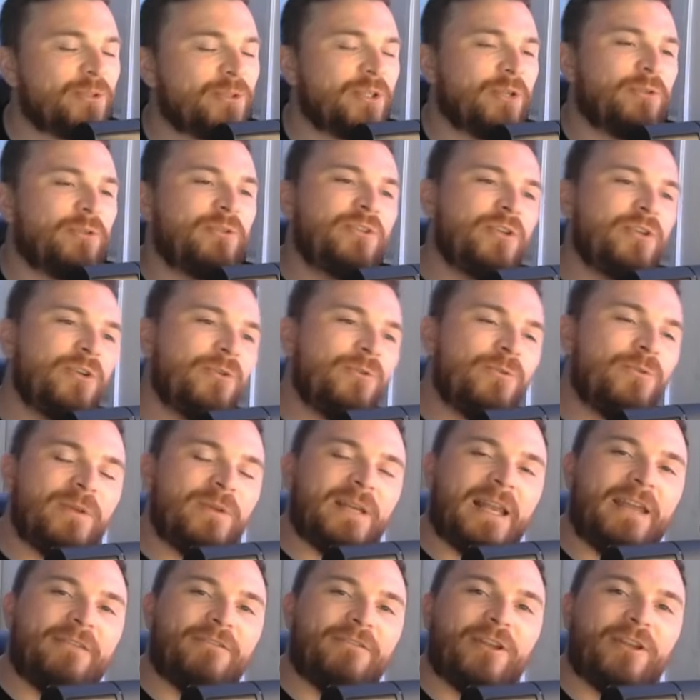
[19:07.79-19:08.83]
So do
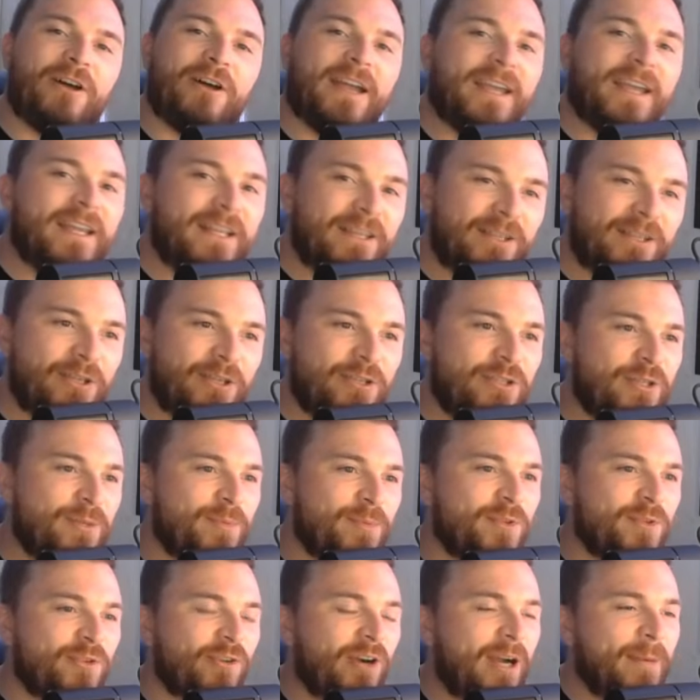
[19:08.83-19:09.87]
leave a like, do
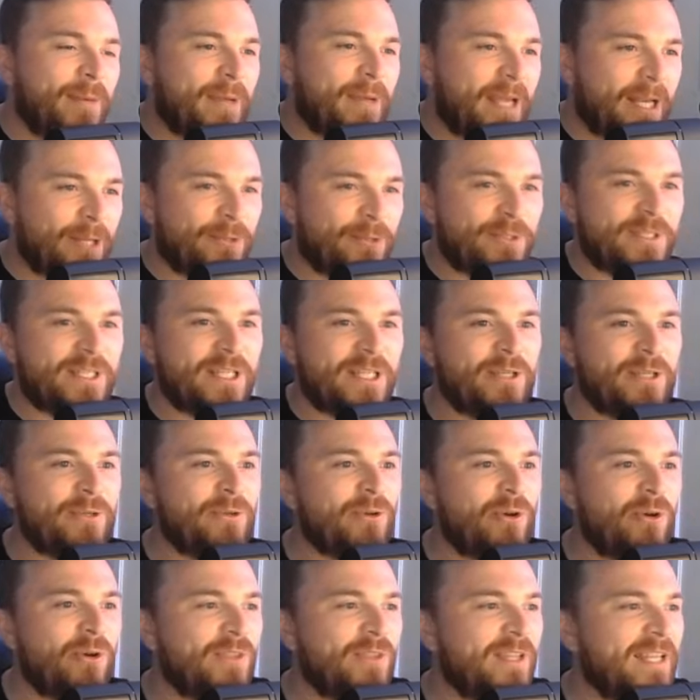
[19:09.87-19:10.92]
subscribe, and I'll see
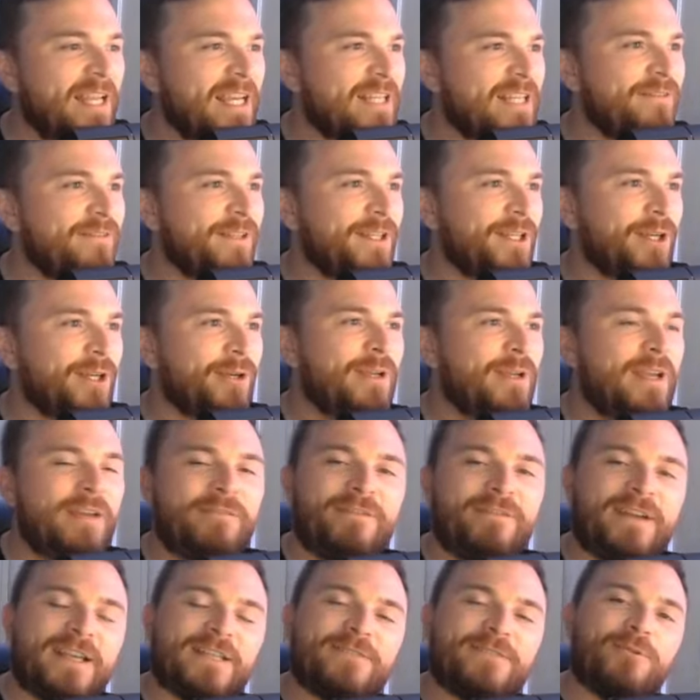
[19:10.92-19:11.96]
you on the next video.
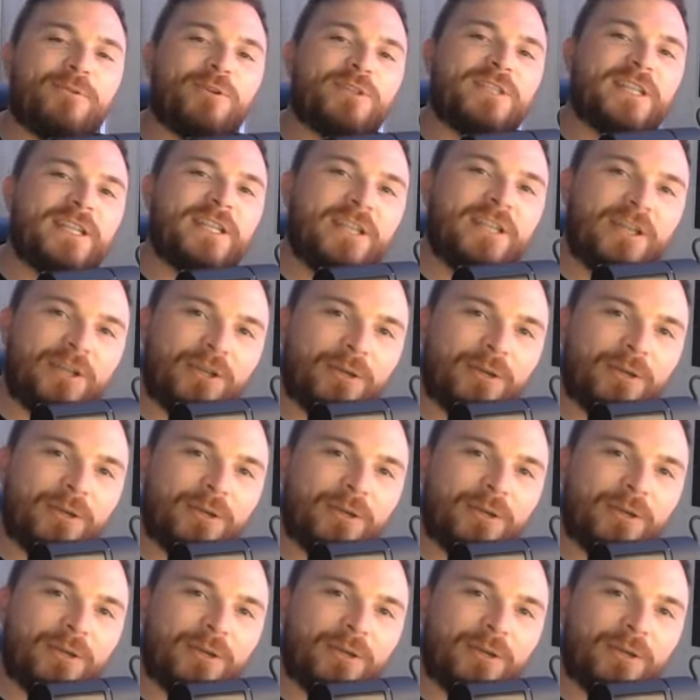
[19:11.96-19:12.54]
Thanks for watching.